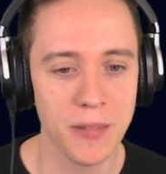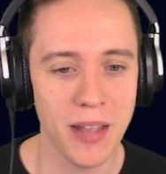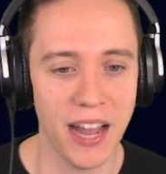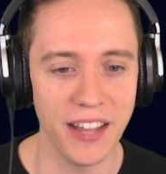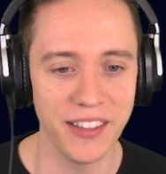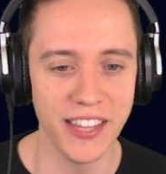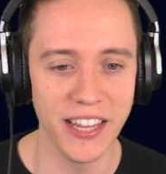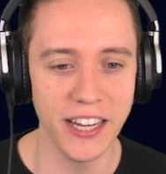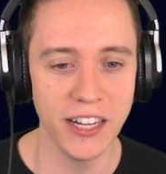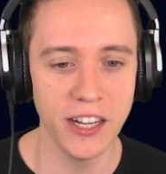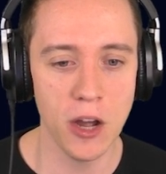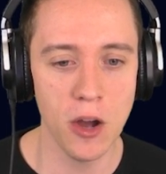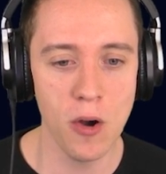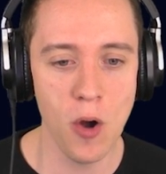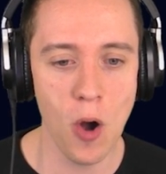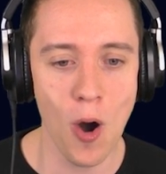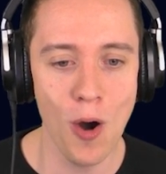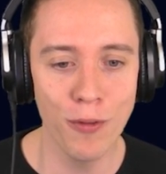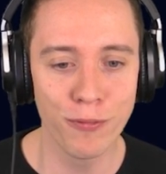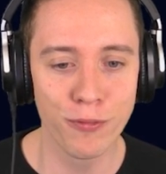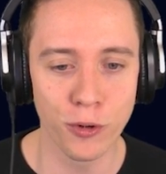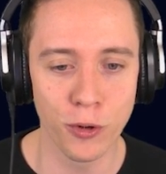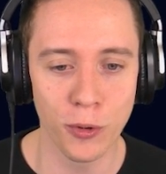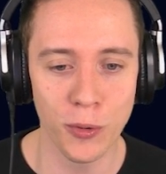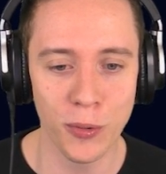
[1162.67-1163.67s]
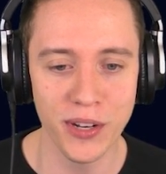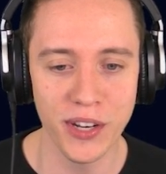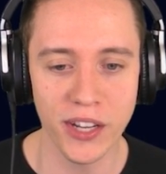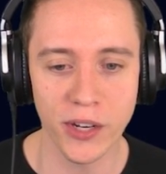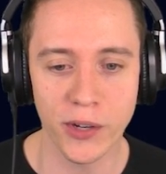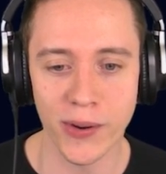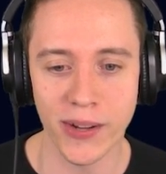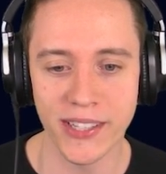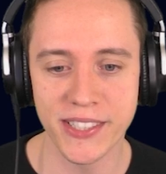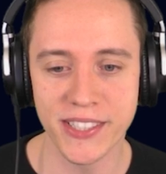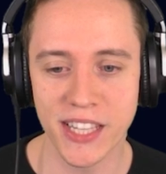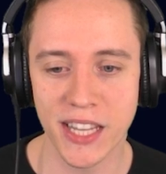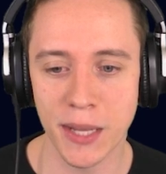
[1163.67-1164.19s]
I think, though, overall, in the
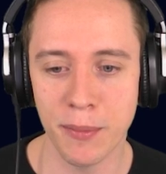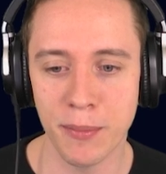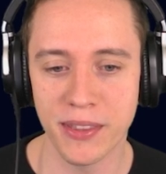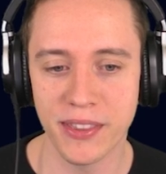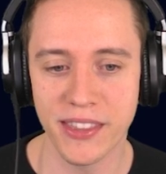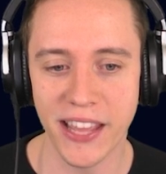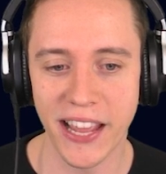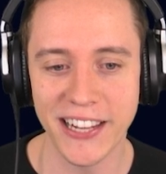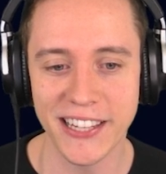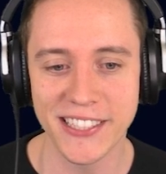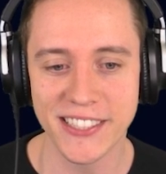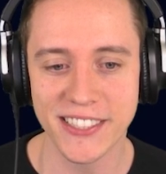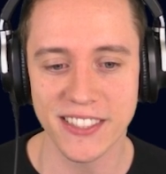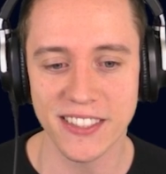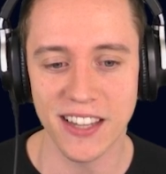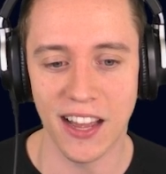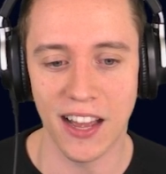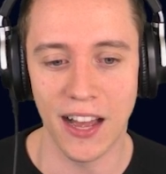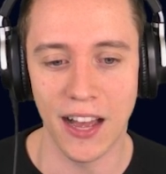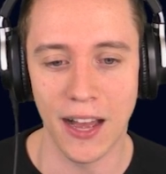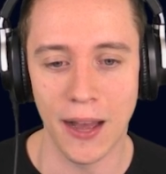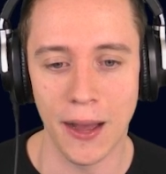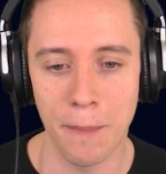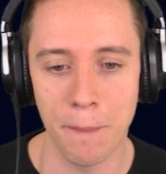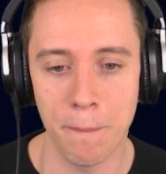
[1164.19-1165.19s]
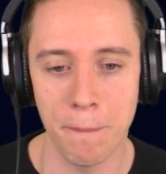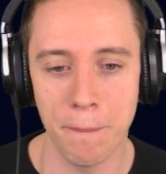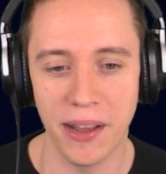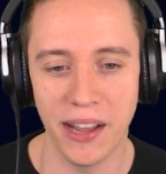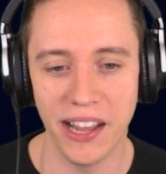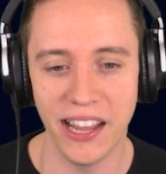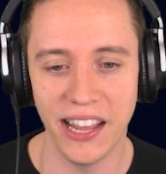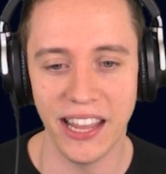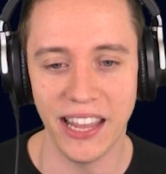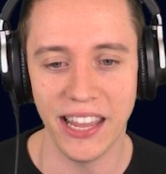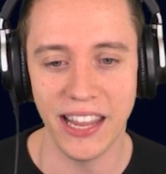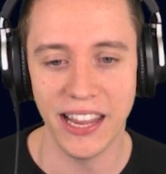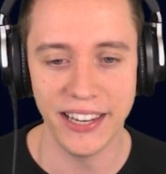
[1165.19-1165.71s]
grand scheme of things, um,
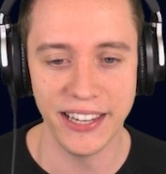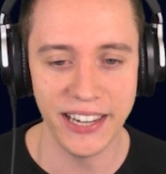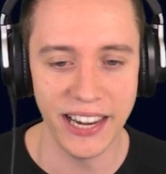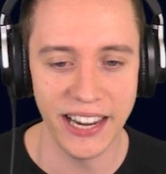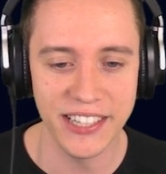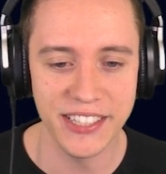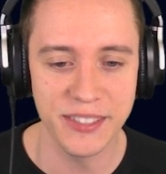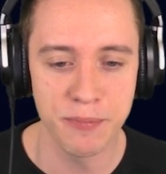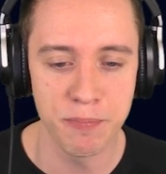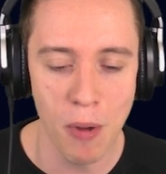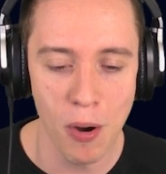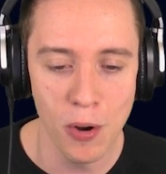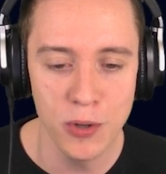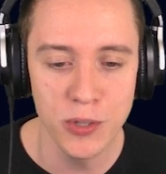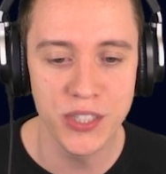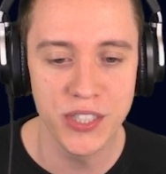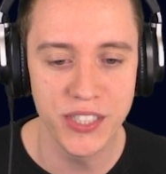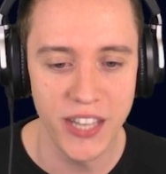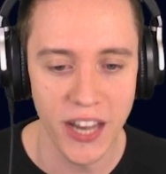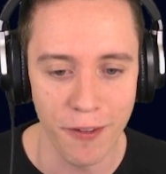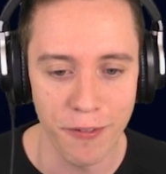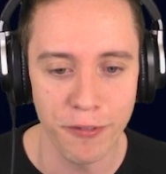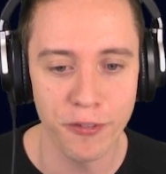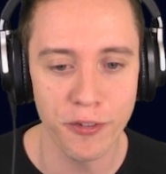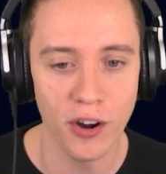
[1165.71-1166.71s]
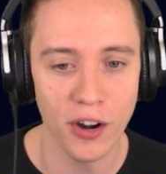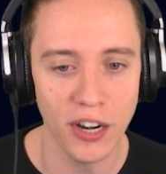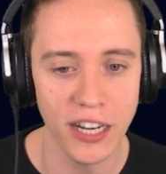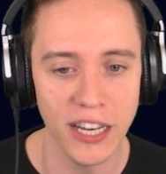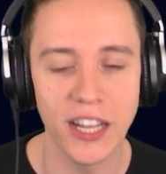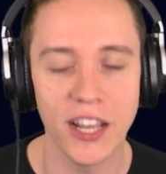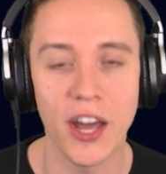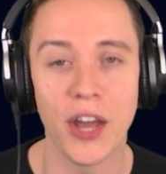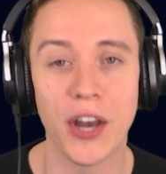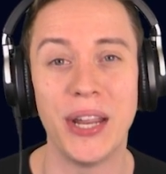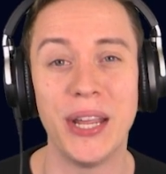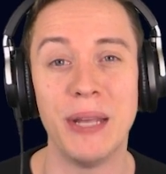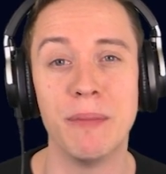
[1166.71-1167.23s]
it is most definitely
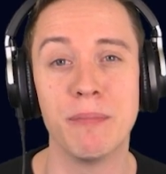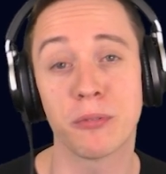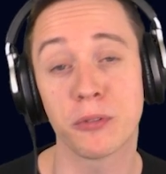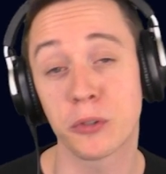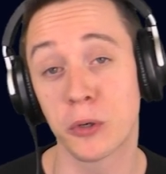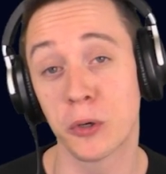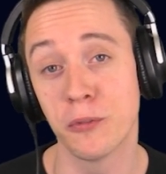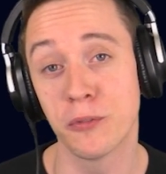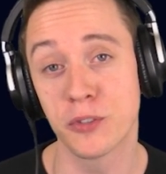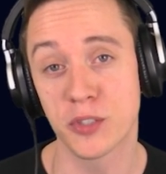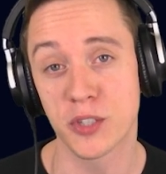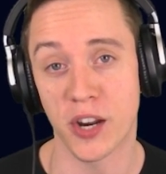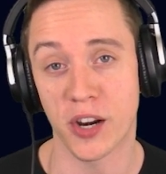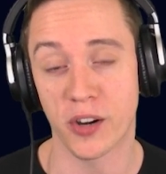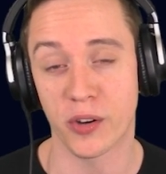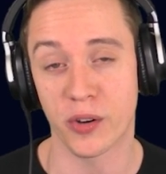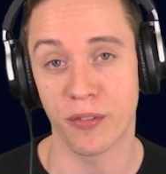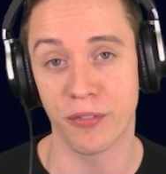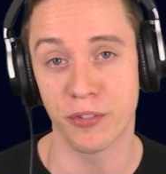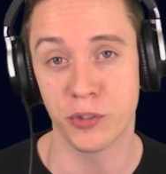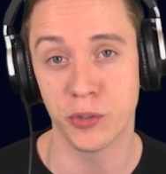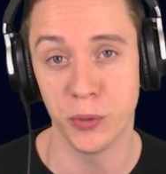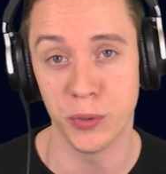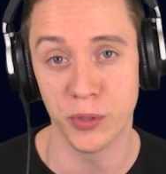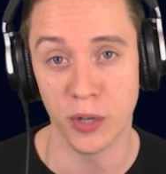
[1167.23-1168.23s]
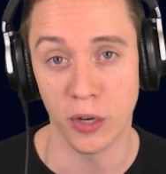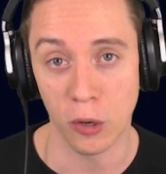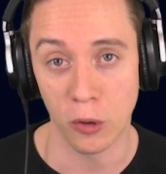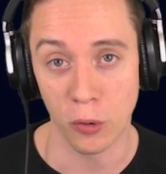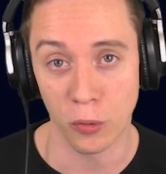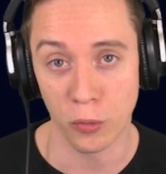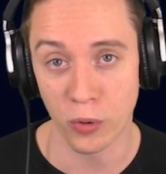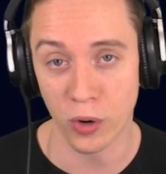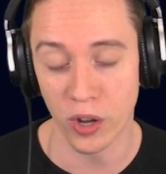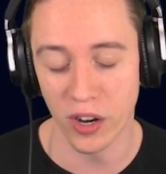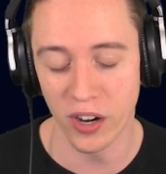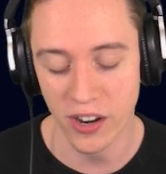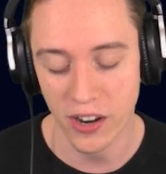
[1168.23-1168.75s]
going to improve StarCraft two in the
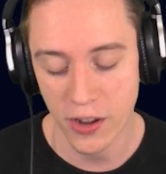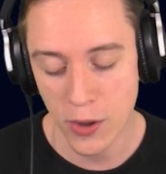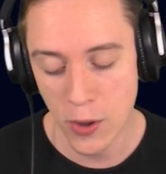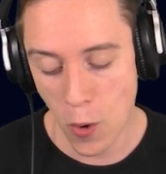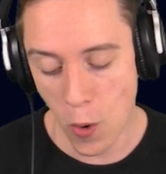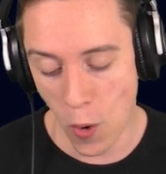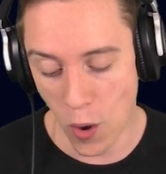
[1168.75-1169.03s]
long run.